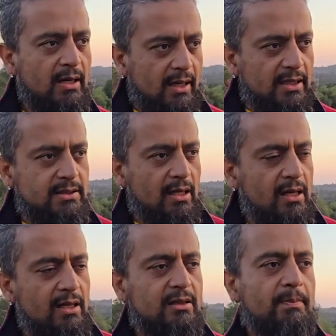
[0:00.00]
us
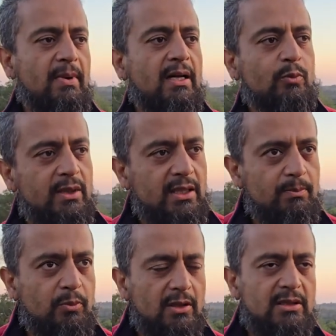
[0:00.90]
along the path, we
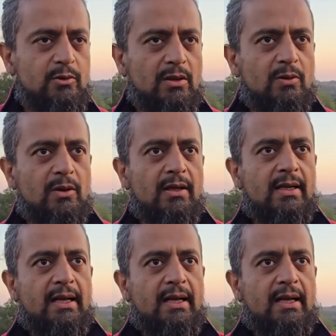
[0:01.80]
need Bodhisattva.